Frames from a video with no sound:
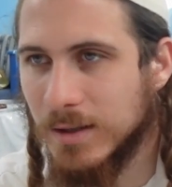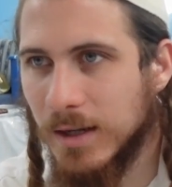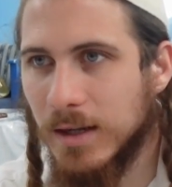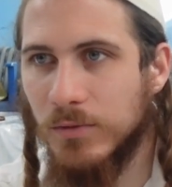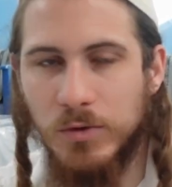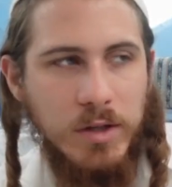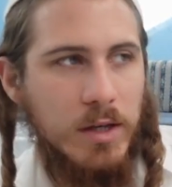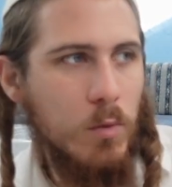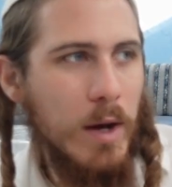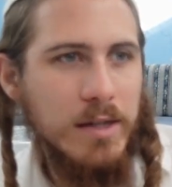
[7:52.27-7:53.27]
kavodi?
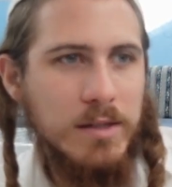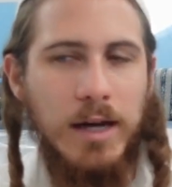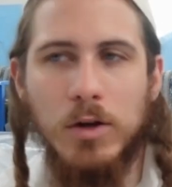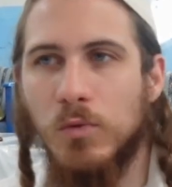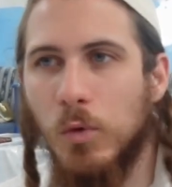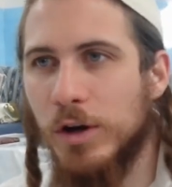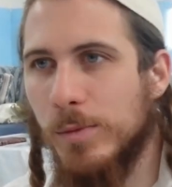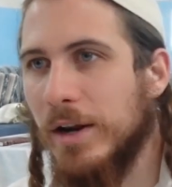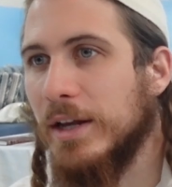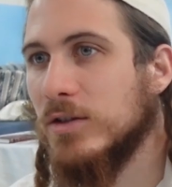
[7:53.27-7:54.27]
Why is Yaakov worried
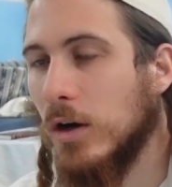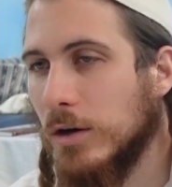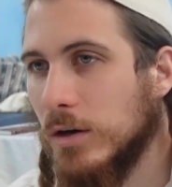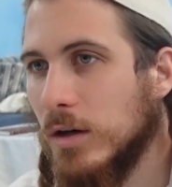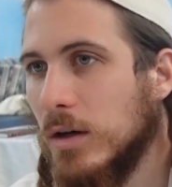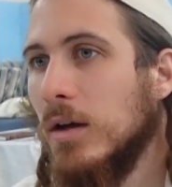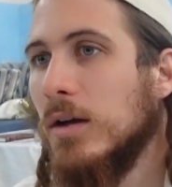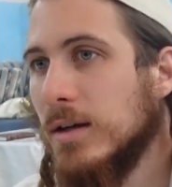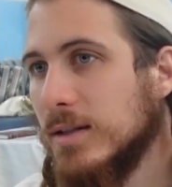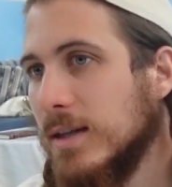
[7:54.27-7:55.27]
about his honor?
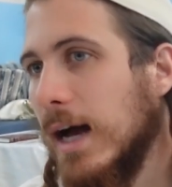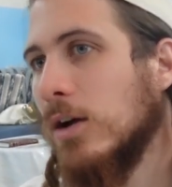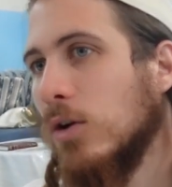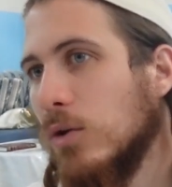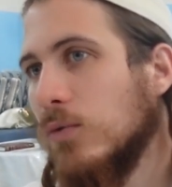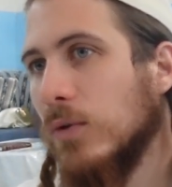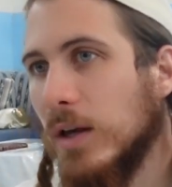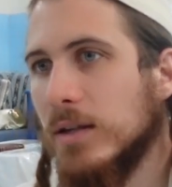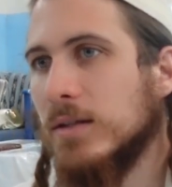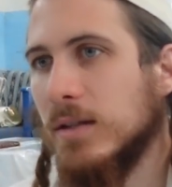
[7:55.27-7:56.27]
Because Yaakov
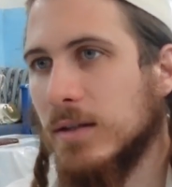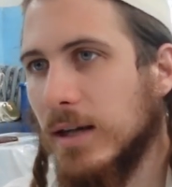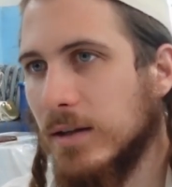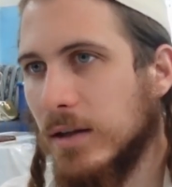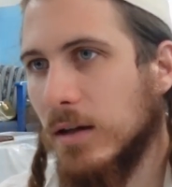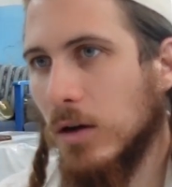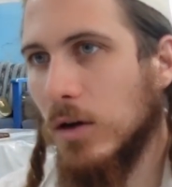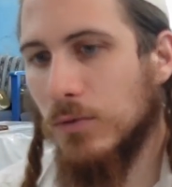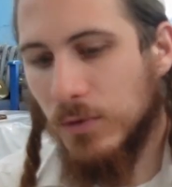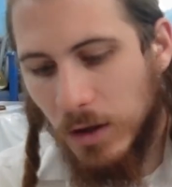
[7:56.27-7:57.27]
is this idea
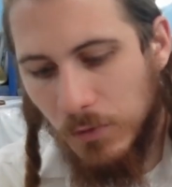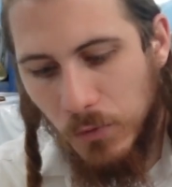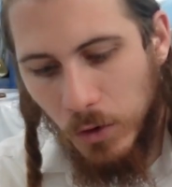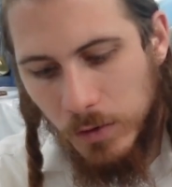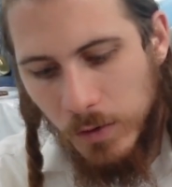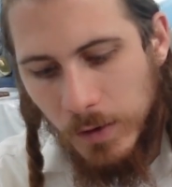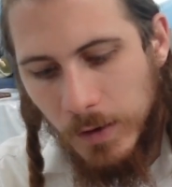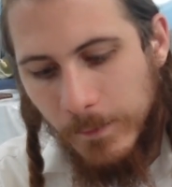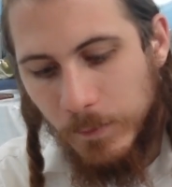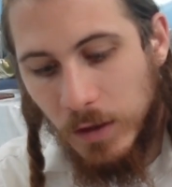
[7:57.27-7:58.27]
of kavod.
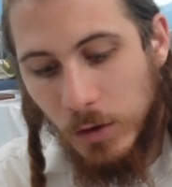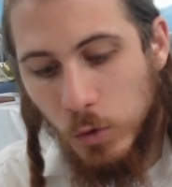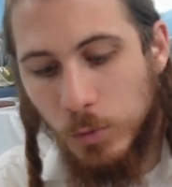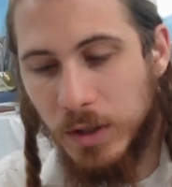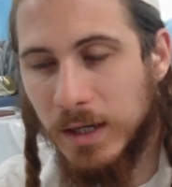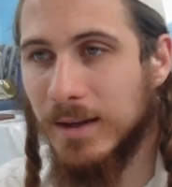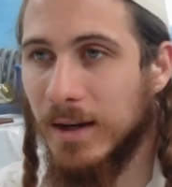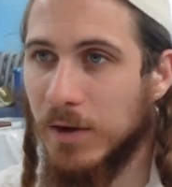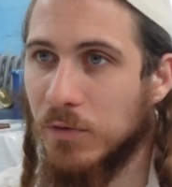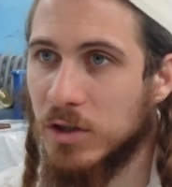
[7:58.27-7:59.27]

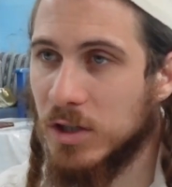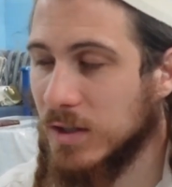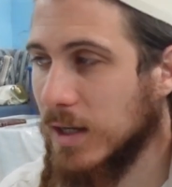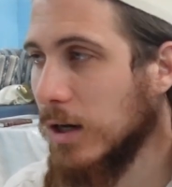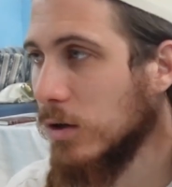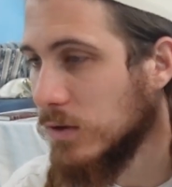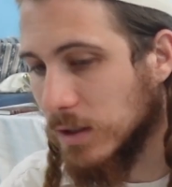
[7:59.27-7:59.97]
Because Yaakov is